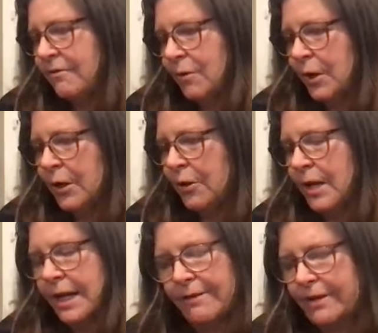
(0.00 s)
of where,
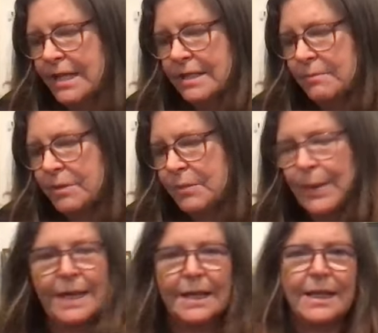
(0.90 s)
like, I've got some
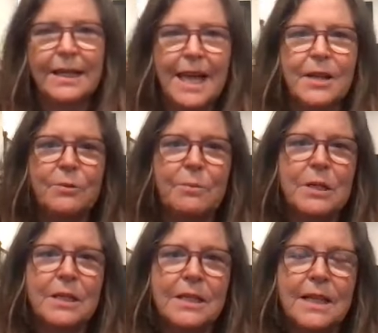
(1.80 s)
speaking
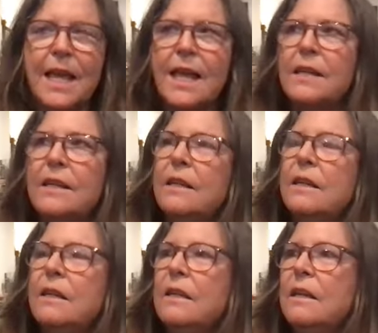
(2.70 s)
engagements, and
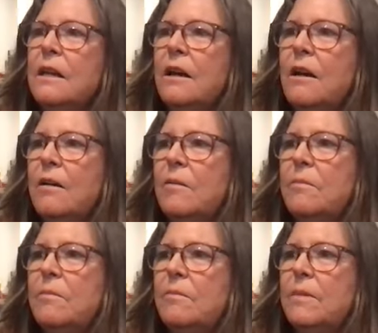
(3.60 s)

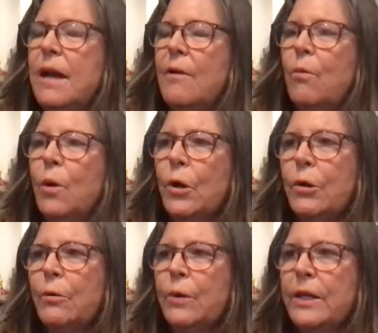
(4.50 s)
I
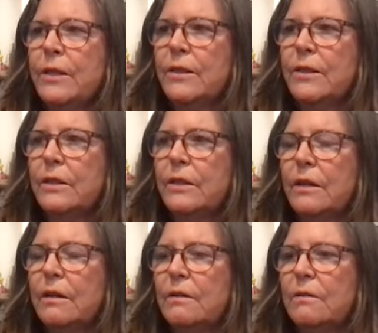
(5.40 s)
work with,
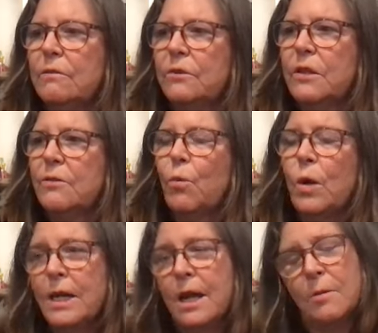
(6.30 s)
so the
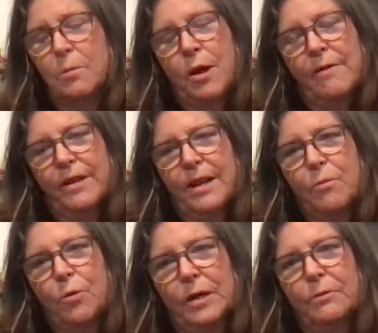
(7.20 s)
one nonprofit
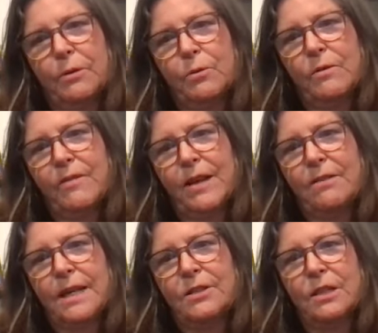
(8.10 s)
I'm working with, one
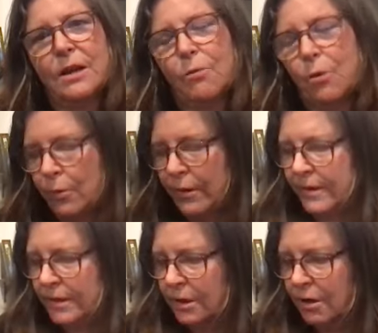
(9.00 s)
foundation I work with,
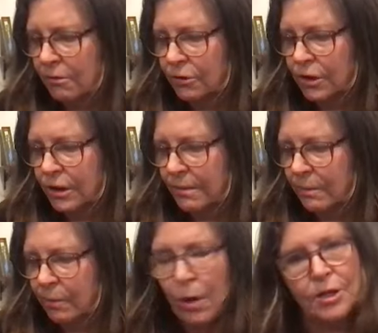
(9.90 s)
is called
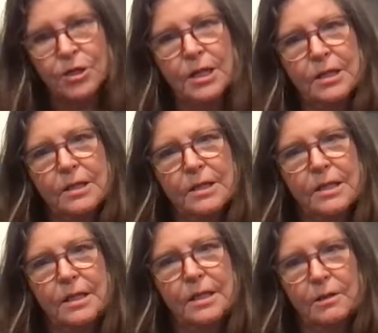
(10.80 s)
Chimp Projects.
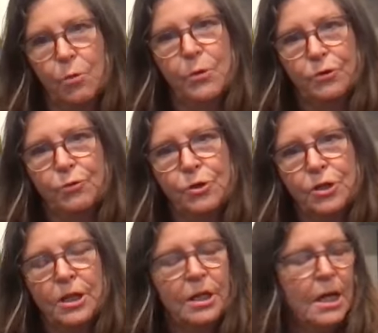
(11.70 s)
It's in North
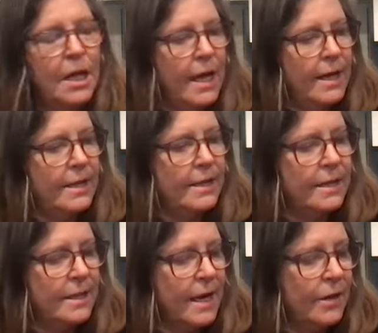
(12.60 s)
Georgia, and it's
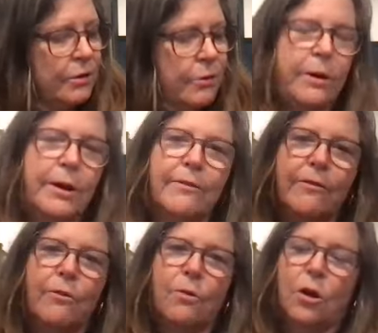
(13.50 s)
a sanctuary
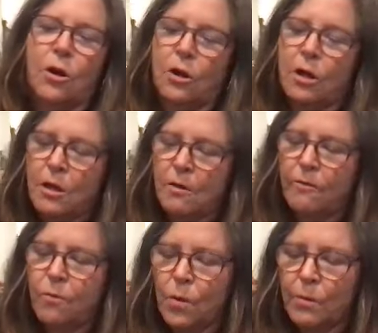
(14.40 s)
for
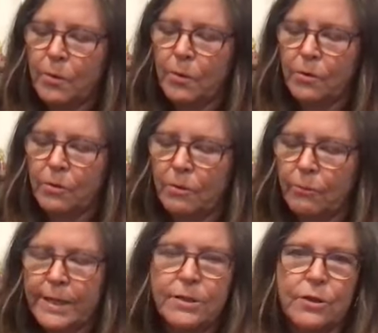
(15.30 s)
former
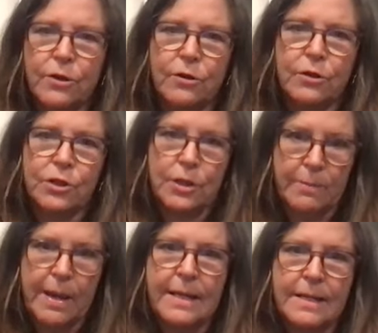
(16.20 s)
research
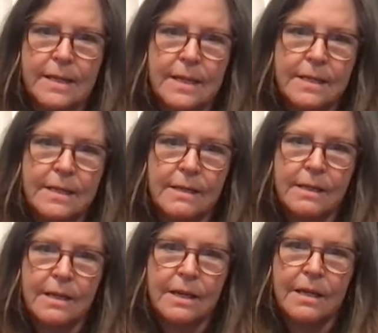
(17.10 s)
chimpanzees.
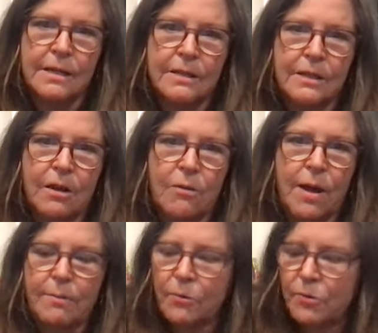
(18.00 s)
So
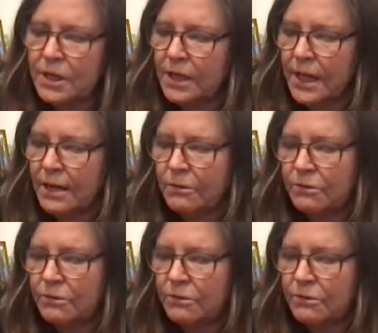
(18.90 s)
I'm going to go